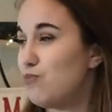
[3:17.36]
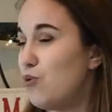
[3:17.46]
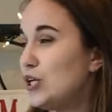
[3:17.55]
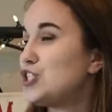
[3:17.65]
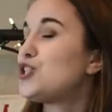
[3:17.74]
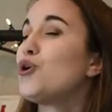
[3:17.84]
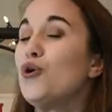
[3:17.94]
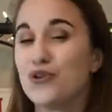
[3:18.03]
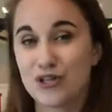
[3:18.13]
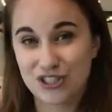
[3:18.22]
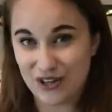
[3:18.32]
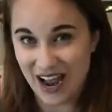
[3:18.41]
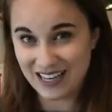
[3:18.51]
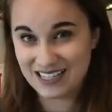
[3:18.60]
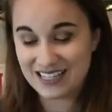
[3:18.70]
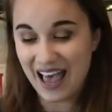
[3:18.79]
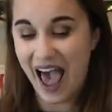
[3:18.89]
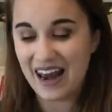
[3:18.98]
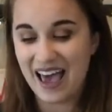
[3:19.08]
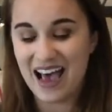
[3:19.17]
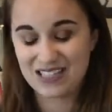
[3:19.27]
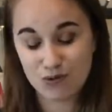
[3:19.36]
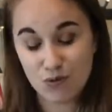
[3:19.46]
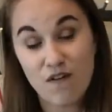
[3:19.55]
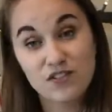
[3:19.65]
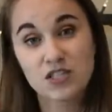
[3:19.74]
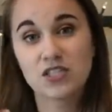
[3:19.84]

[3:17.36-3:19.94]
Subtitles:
one shoulder dress, and it has the ruffles on